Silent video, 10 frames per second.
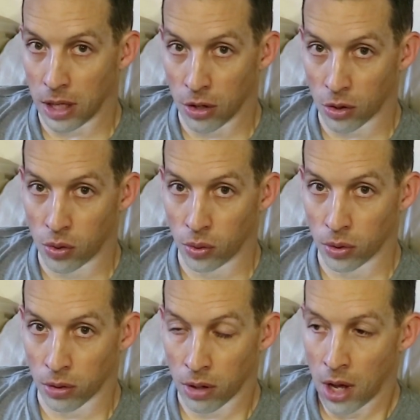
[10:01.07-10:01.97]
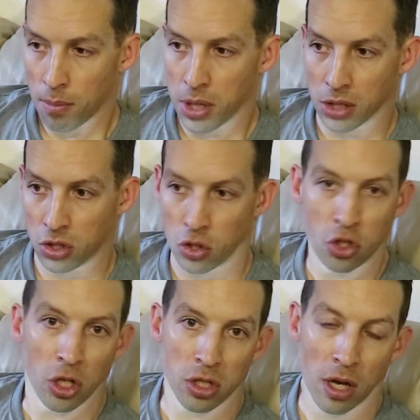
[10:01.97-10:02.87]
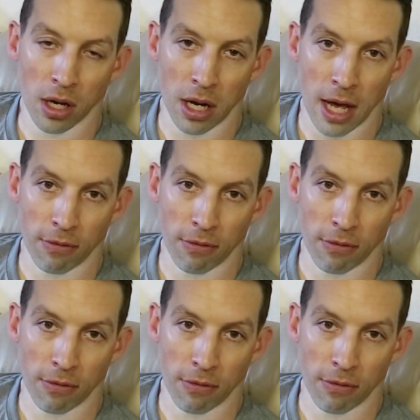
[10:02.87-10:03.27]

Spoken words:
intercooler because you're just not going